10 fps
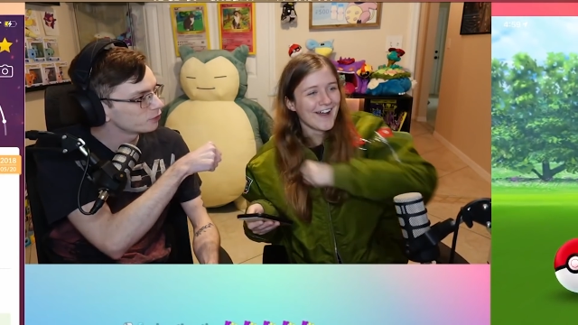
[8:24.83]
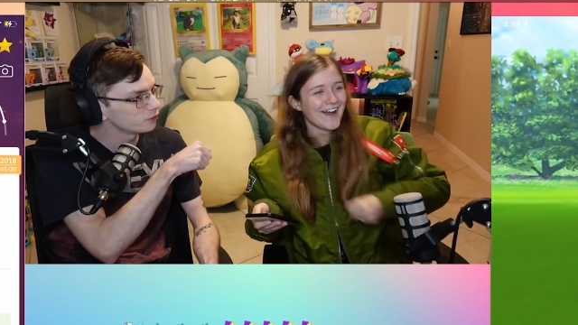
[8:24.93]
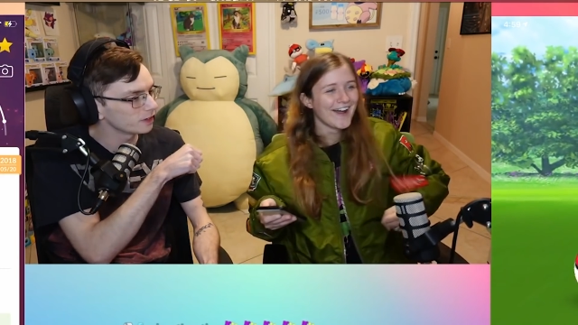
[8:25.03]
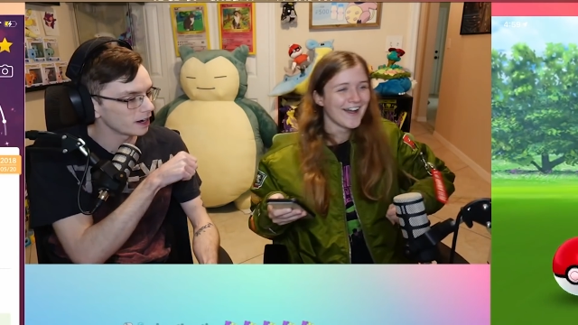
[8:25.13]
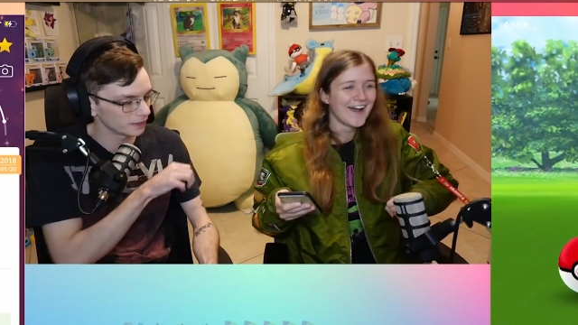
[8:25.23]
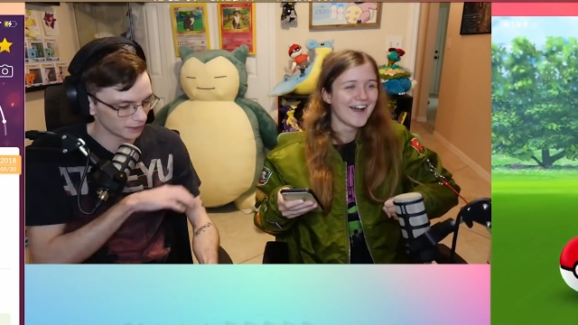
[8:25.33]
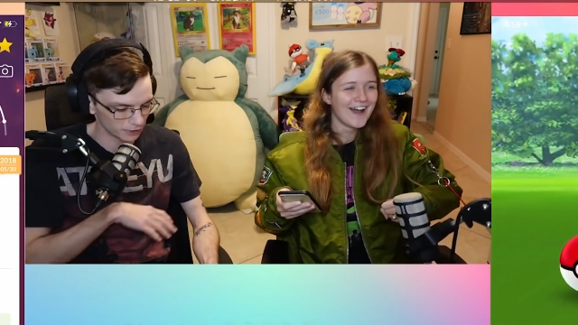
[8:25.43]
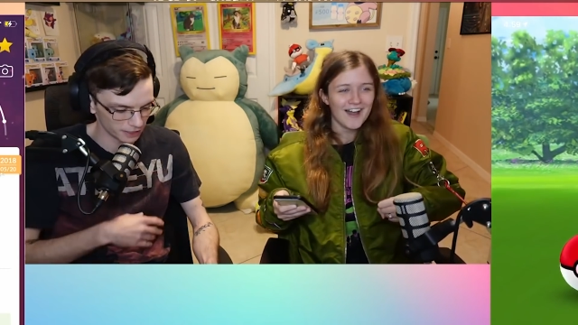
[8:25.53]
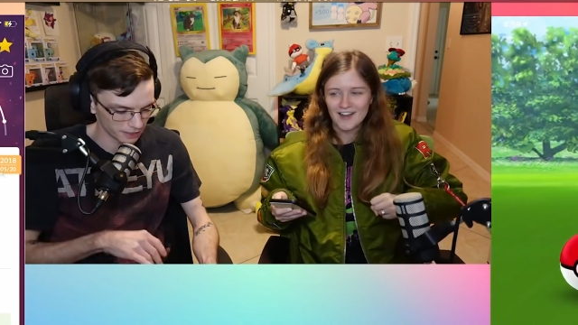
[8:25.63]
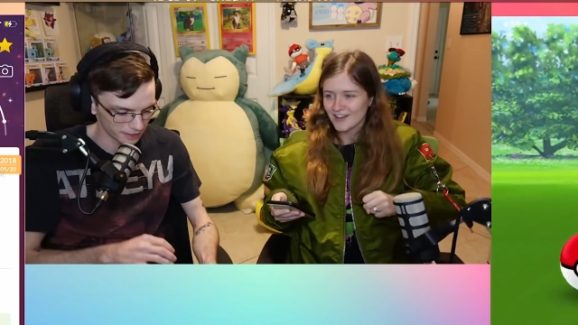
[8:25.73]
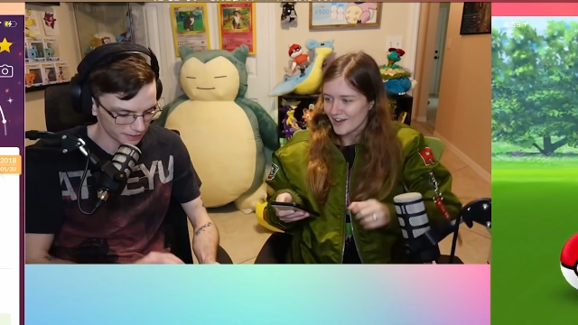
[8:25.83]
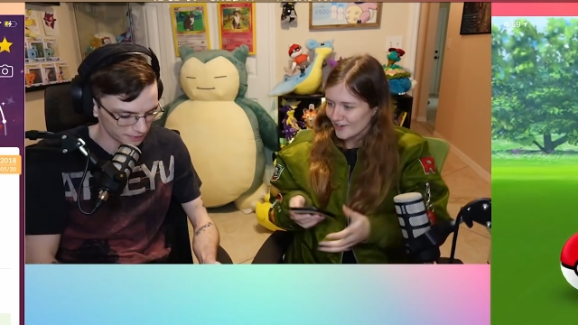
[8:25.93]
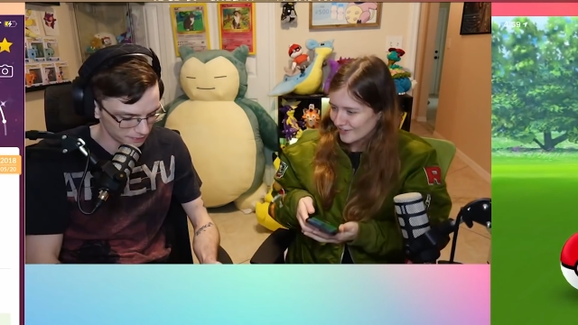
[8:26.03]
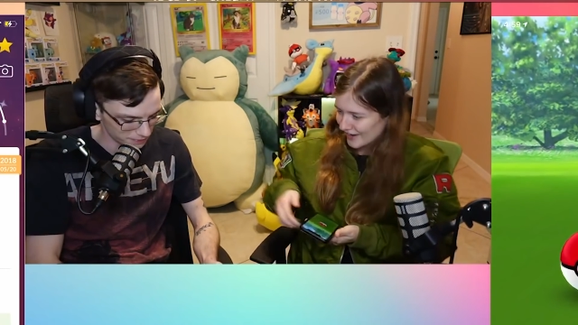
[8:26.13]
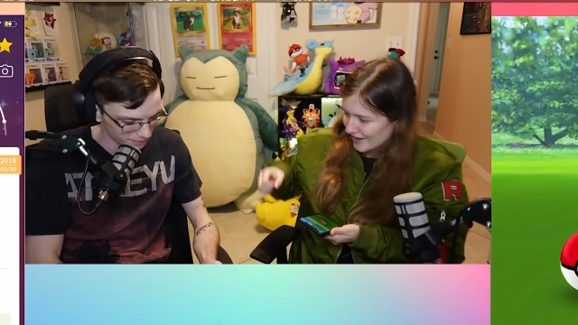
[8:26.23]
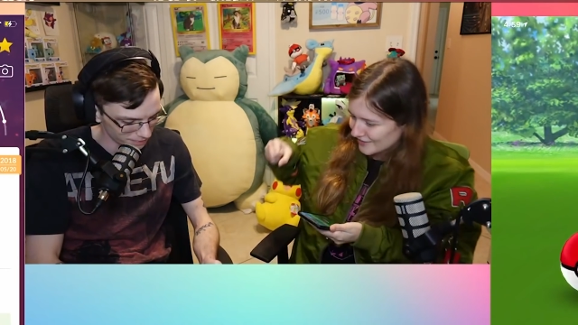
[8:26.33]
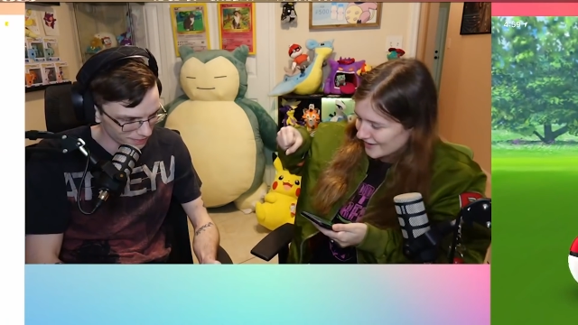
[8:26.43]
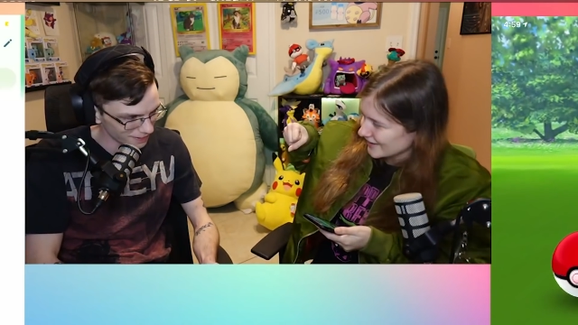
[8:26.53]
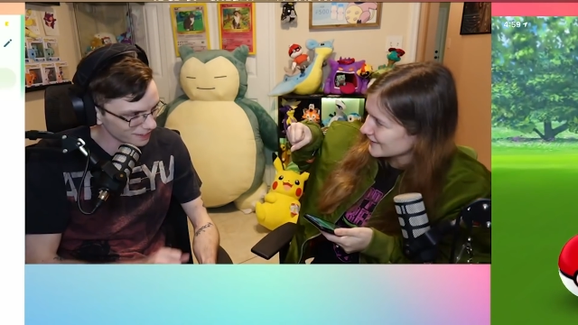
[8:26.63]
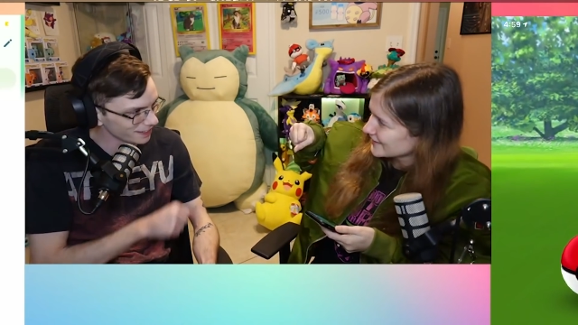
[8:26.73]
Speaker 1: Oh, that ring. Oh, okay, other
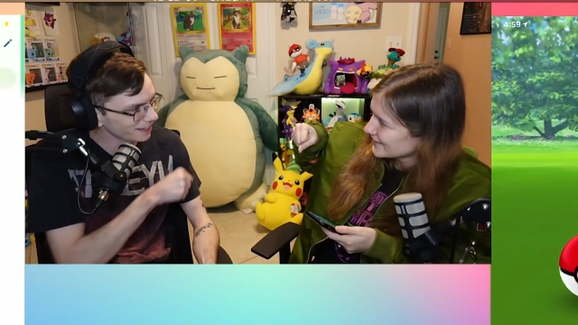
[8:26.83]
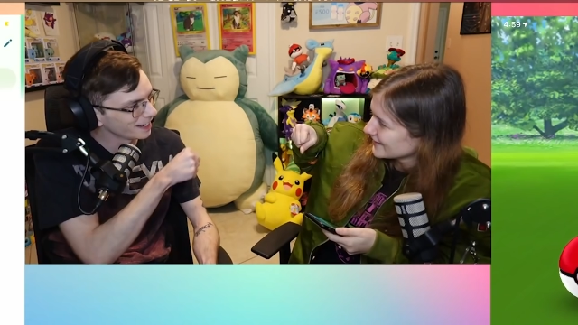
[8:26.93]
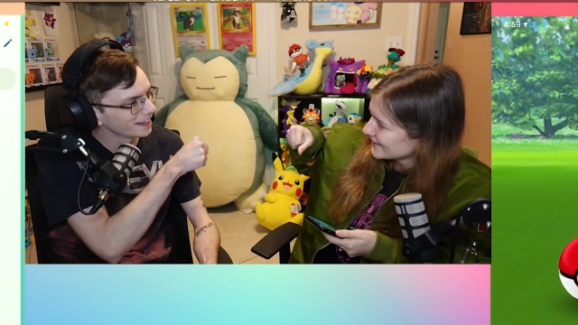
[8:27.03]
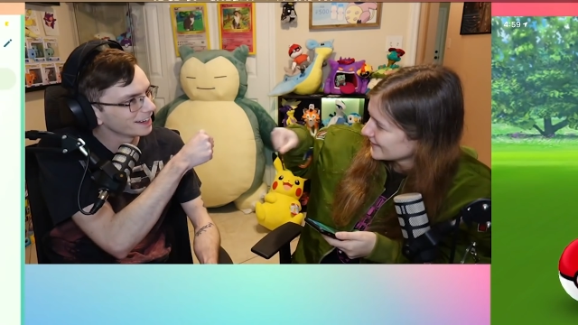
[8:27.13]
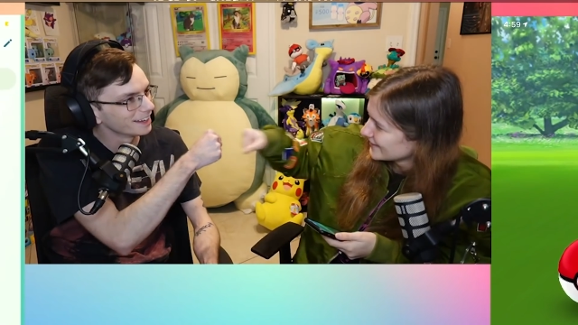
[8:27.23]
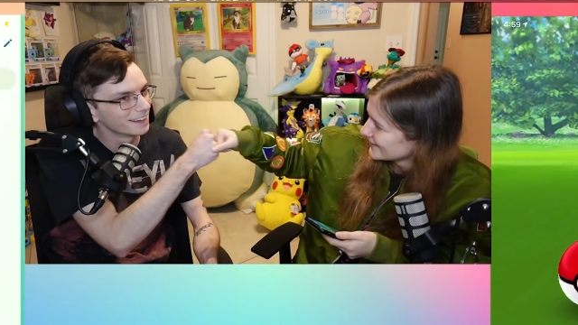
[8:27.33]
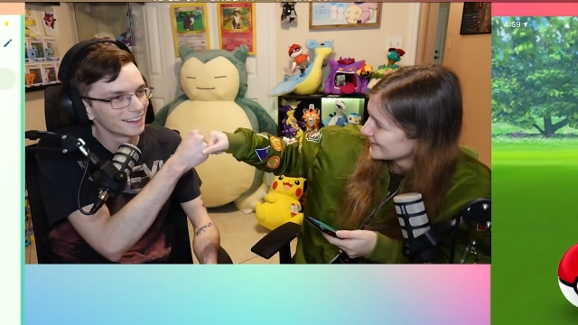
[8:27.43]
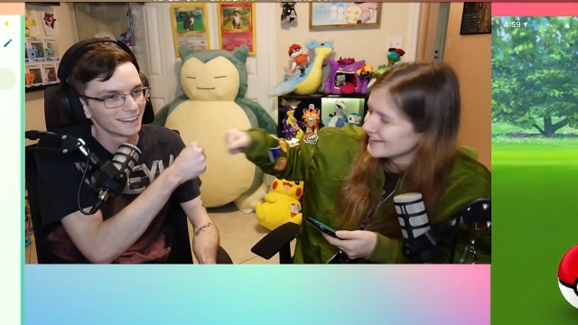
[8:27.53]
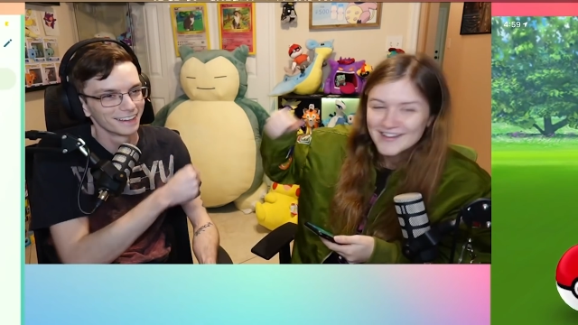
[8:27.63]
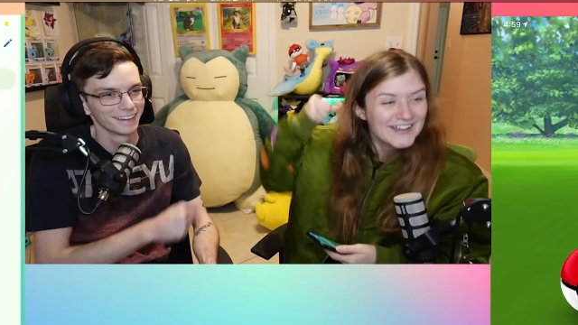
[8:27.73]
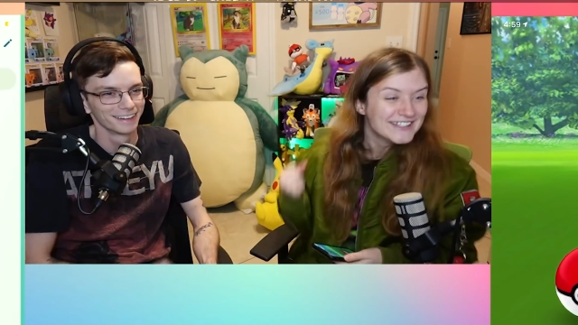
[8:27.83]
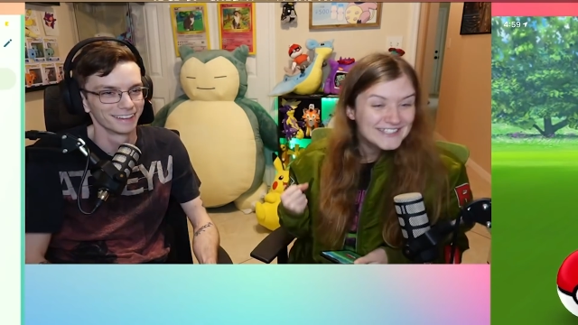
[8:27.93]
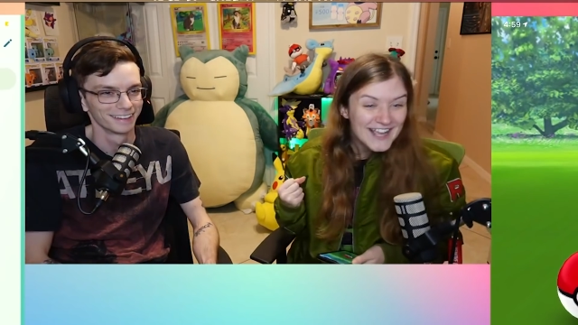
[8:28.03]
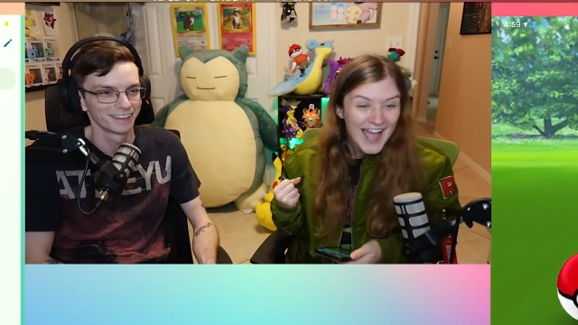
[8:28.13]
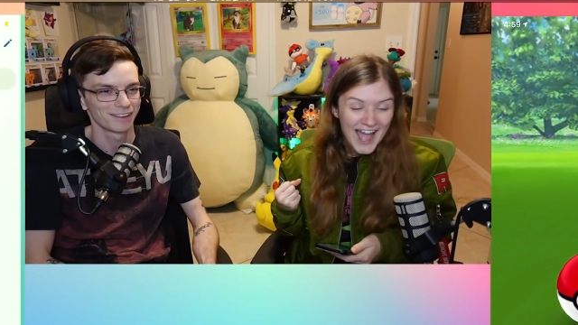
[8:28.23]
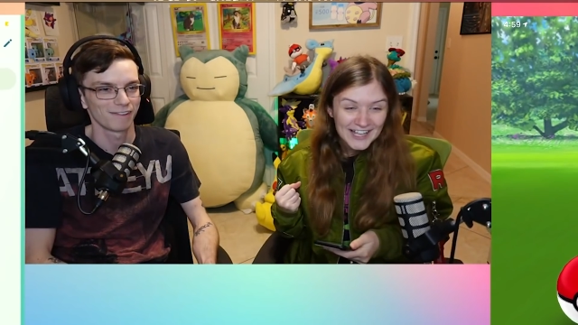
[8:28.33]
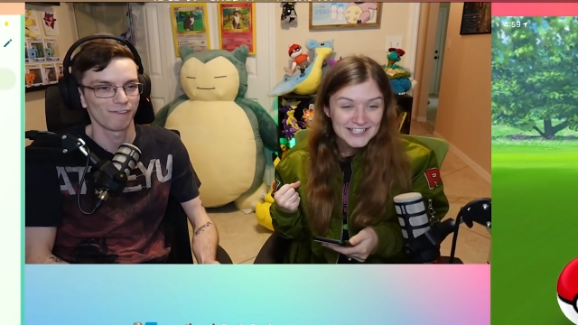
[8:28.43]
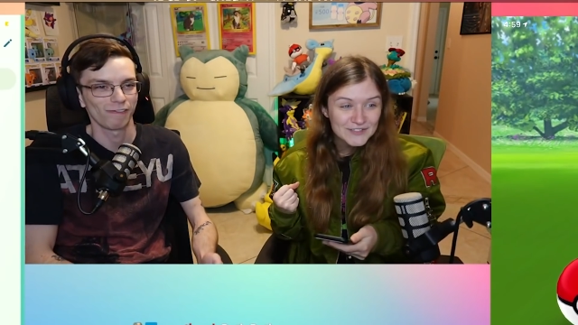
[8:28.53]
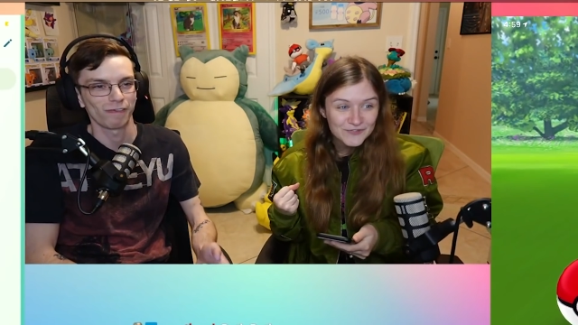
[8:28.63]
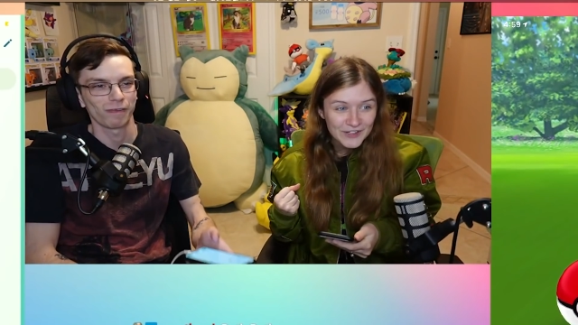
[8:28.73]
hand. Yeah. yes, let's
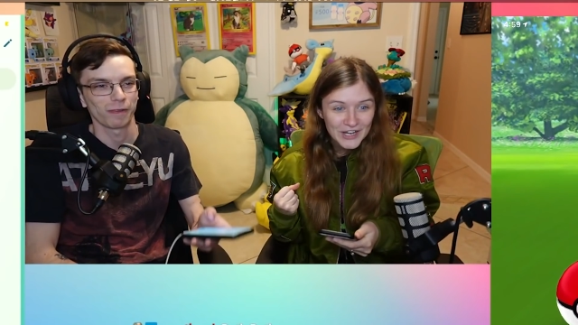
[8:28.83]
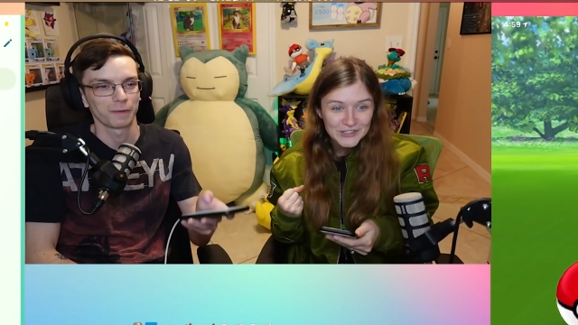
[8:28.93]
freaking